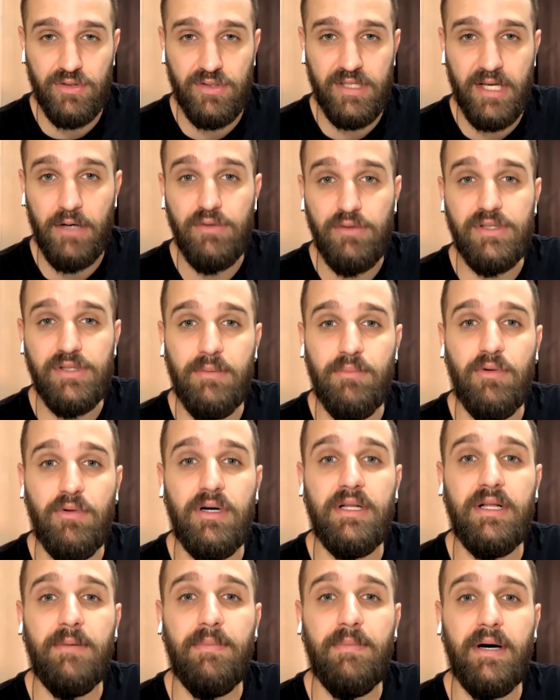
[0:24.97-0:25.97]
to tell
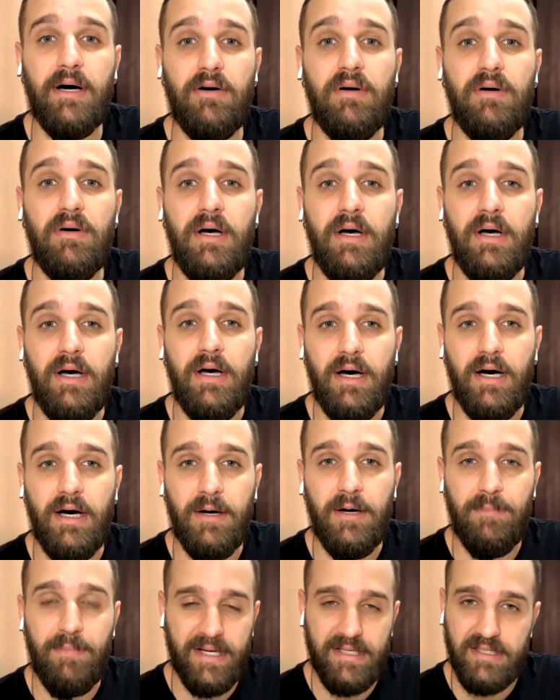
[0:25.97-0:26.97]
someone about
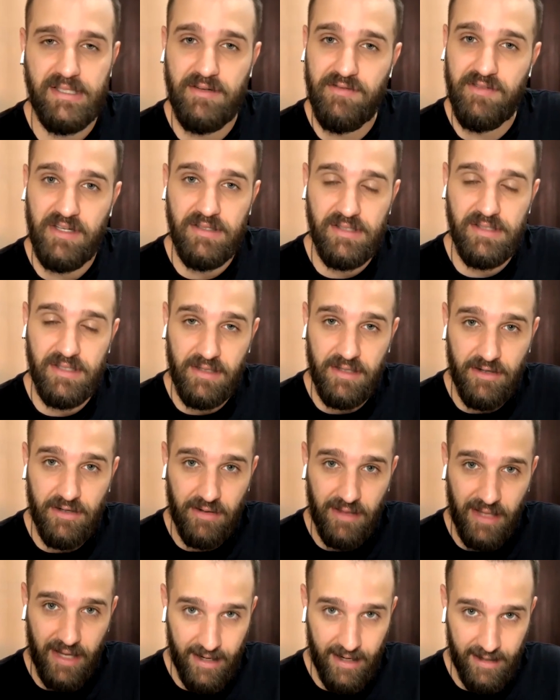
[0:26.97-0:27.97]
past events in
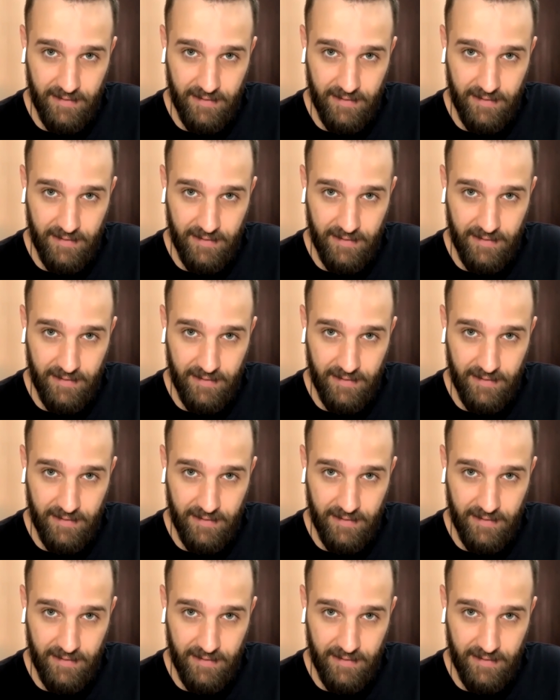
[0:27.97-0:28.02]
their